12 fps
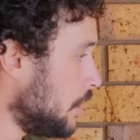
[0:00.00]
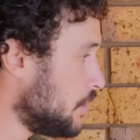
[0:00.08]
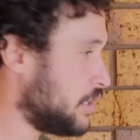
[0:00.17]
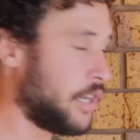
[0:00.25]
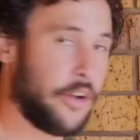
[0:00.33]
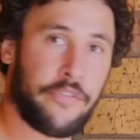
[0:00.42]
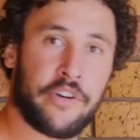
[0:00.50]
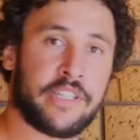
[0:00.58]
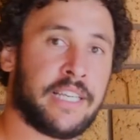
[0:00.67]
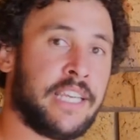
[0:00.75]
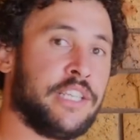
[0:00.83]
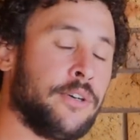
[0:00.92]
just go for a
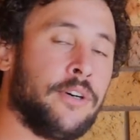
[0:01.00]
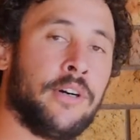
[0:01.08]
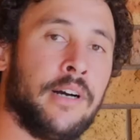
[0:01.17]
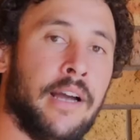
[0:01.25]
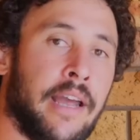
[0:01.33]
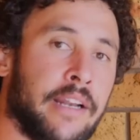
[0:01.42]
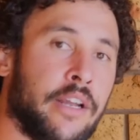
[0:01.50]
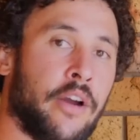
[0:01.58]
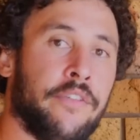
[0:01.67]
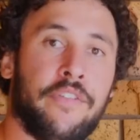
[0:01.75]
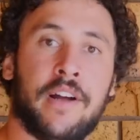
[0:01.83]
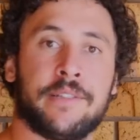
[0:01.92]
tiki tour and go
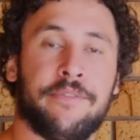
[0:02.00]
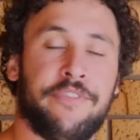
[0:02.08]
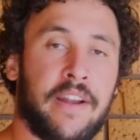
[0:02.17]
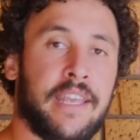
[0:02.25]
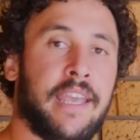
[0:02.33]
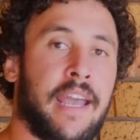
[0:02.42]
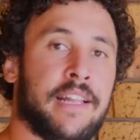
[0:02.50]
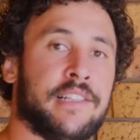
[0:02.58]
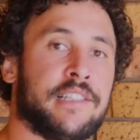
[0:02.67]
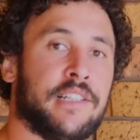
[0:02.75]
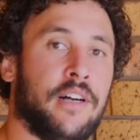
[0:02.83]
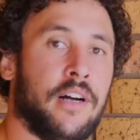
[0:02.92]
find some funny
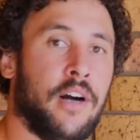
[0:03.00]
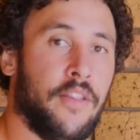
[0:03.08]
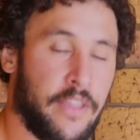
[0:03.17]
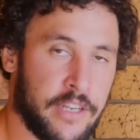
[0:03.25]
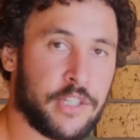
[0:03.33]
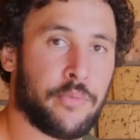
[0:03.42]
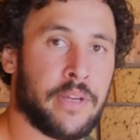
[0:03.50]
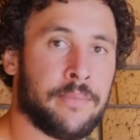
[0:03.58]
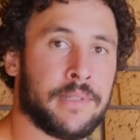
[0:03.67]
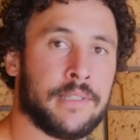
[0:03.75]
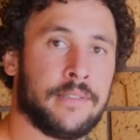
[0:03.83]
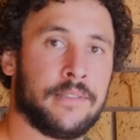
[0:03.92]
cats on the interwebs.